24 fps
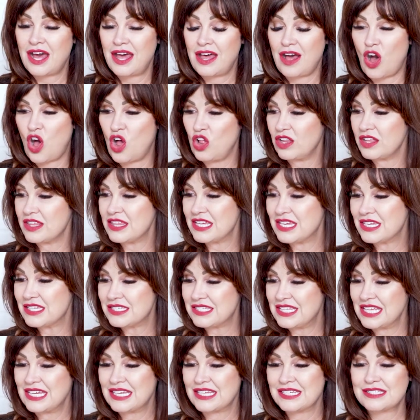all of these
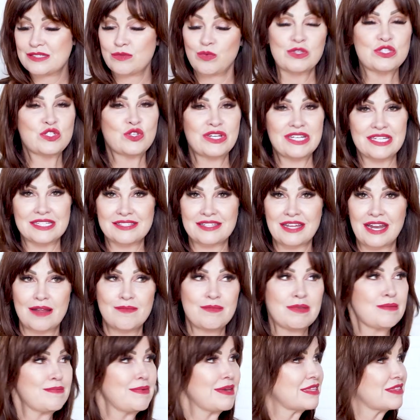things with trees, and I'm
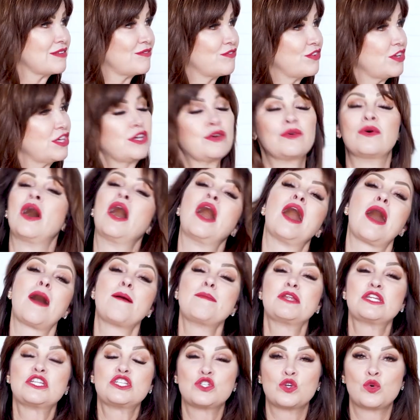gonna make them for you. I'm
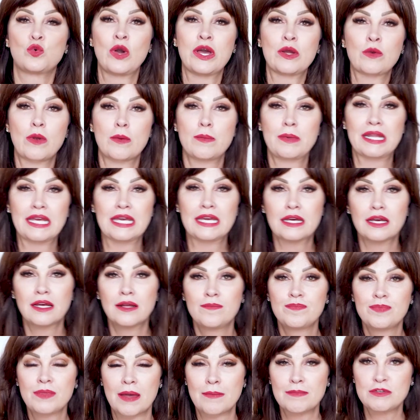gonna do quick ribboning.
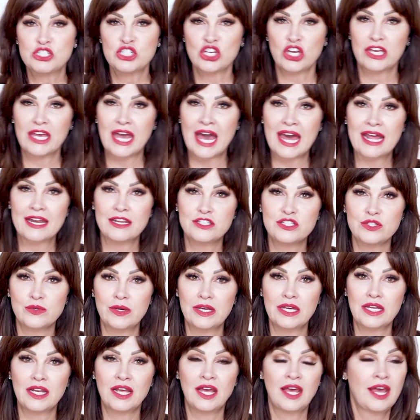I'm gonna show you how to do
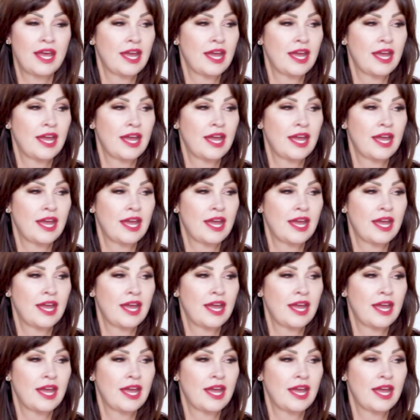it.